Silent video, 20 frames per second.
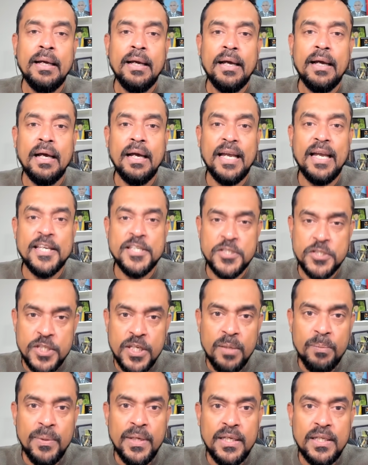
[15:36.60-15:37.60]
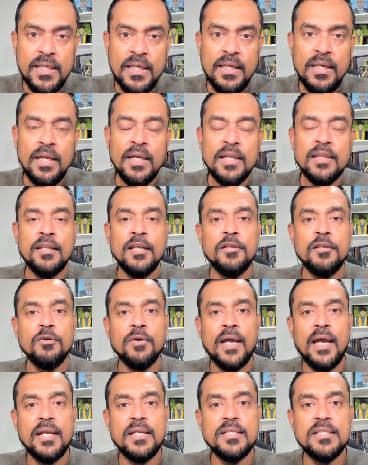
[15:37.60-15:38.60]
SGPT. Then you
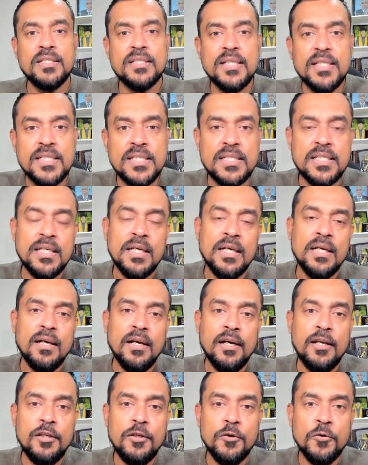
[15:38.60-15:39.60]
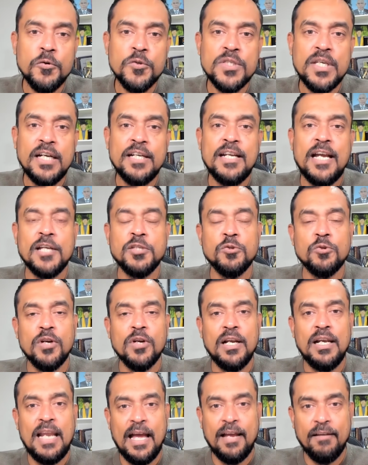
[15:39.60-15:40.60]
can just use
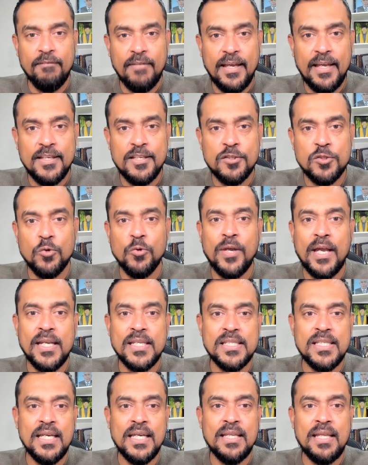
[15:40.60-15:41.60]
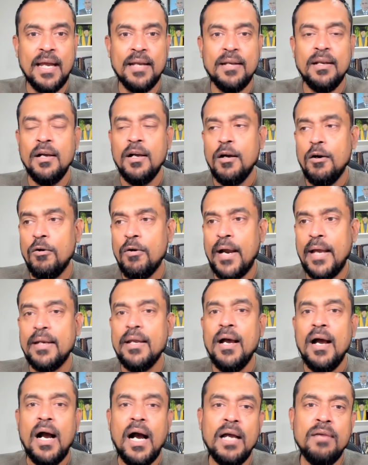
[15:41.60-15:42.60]
natural language. So you can say that, all right,
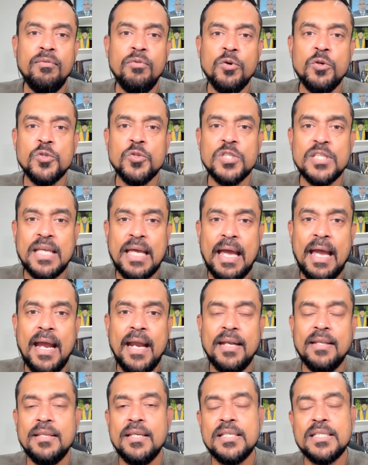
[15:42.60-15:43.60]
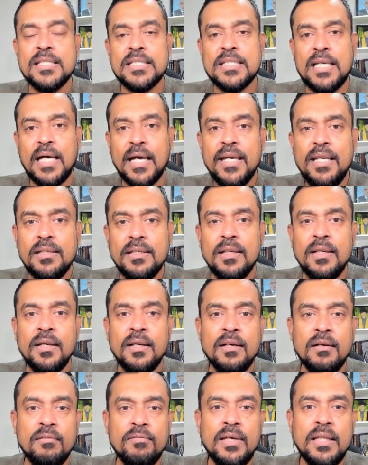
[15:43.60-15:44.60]
I want to scan this site
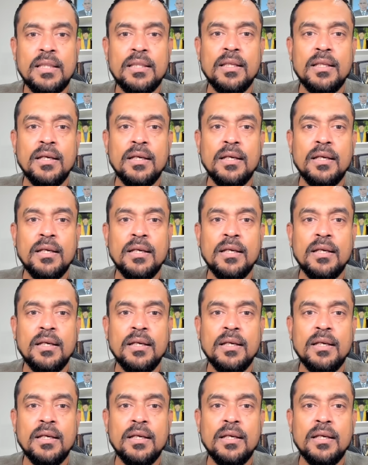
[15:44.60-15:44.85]
with